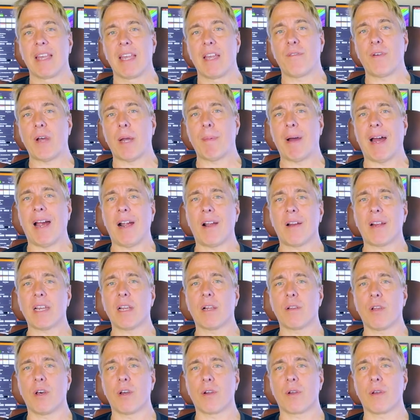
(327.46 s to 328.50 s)
If I'm hiring
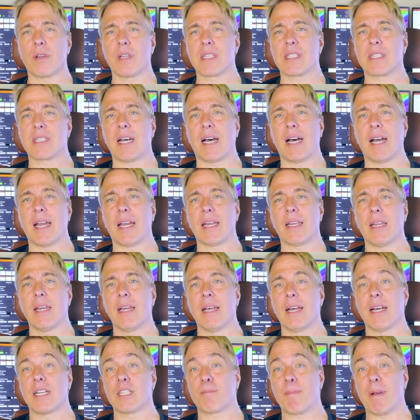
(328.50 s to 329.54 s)
a logo design,
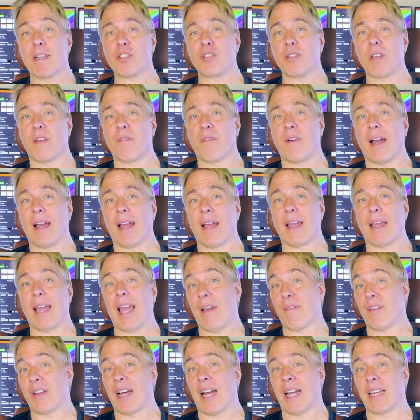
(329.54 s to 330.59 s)
especially if I
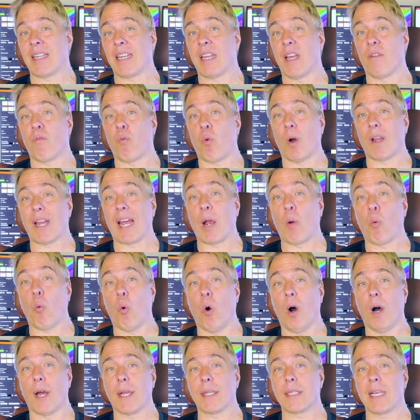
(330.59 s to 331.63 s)
have an idea of what I
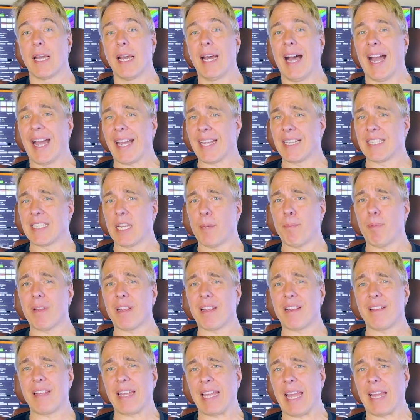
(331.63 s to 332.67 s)
want, I can
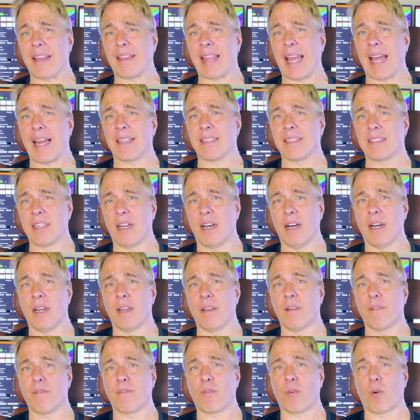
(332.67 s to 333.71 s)
typically get that
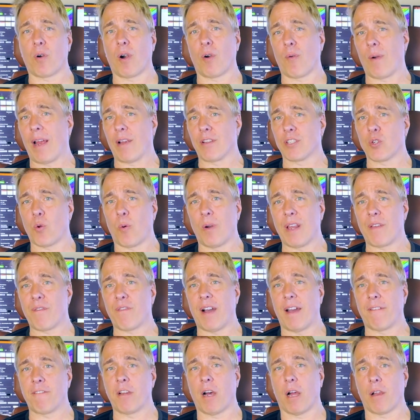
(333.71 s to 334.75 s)
done for around
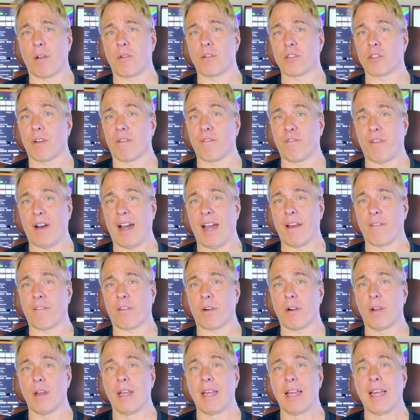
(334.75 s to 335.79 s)
$25 on
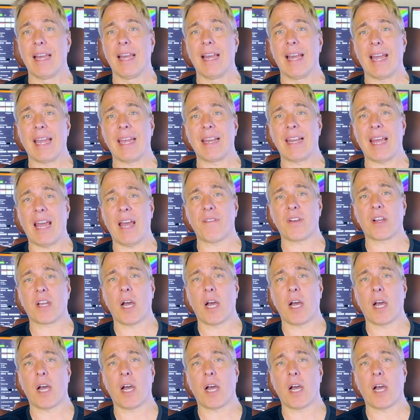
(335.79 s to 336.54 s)
Fiverr and have a